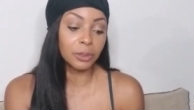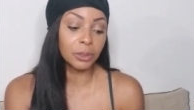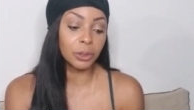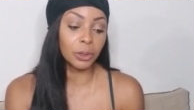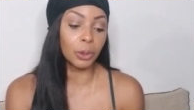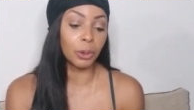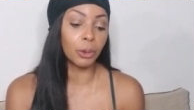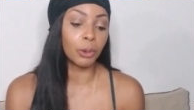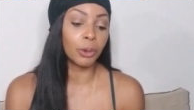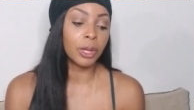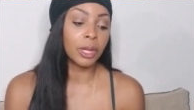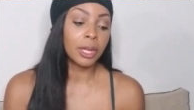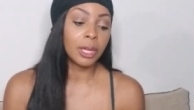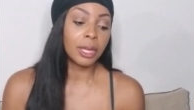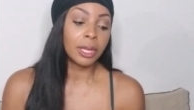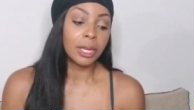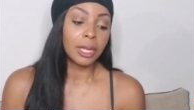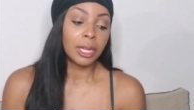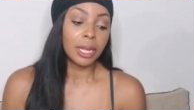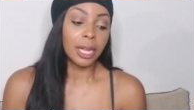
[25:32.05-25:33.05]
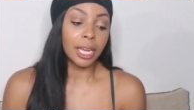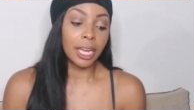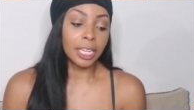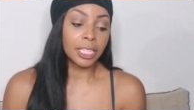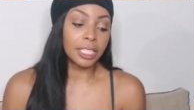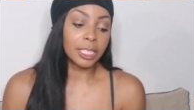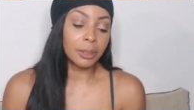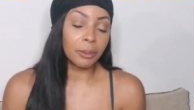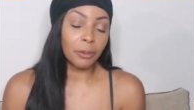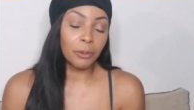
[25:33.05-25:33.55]
So like I
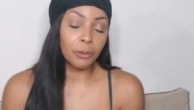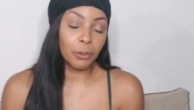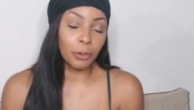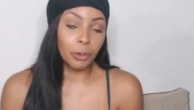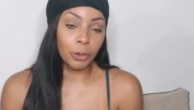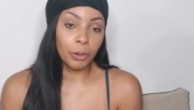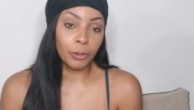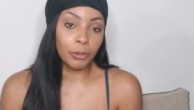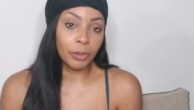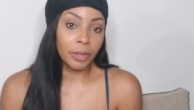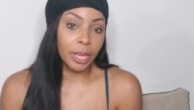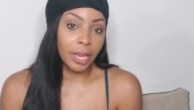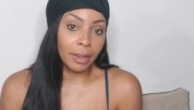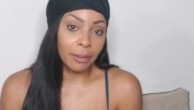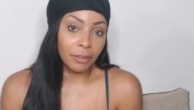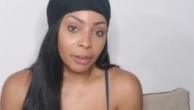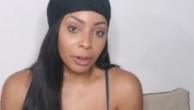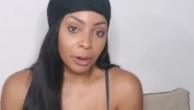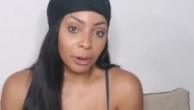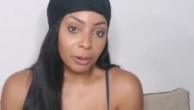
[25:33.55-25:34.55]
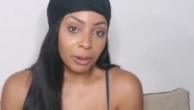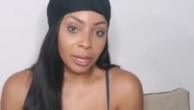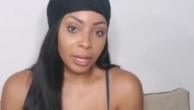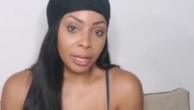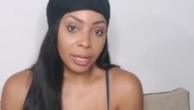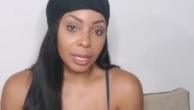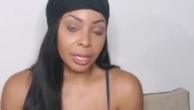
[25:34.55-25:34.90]
said before, if you haven't already,